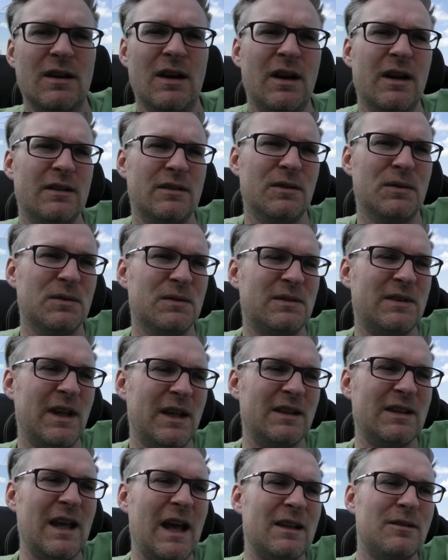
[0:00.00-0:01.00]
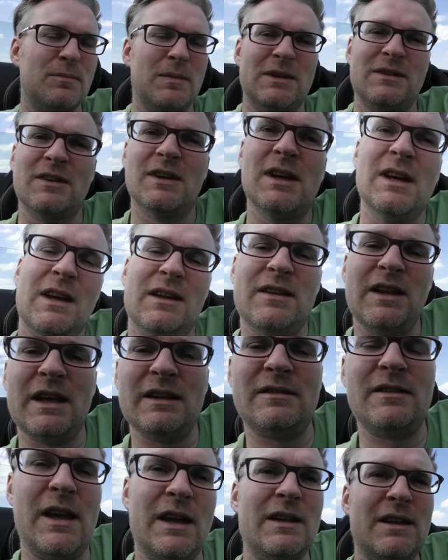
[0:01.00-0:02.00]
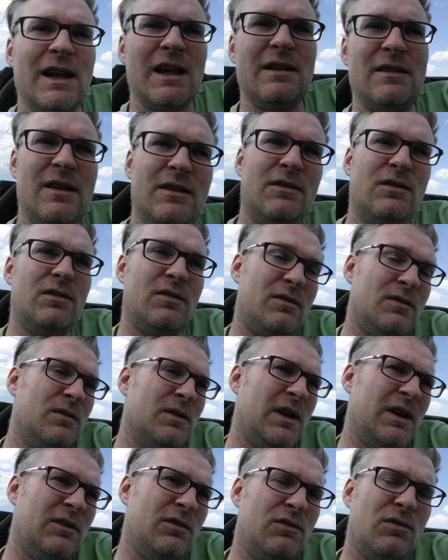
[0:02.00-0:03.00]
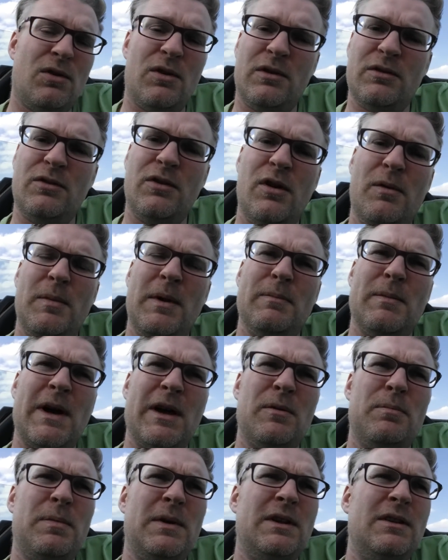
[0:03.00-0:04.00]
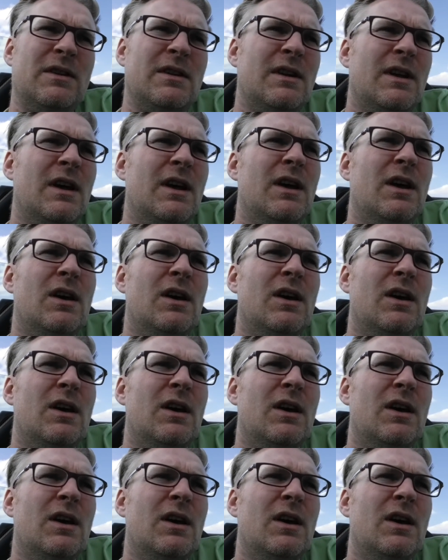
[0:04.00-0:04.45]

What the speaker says: I don't think that, but they think that. It's just looking short term in my opinion.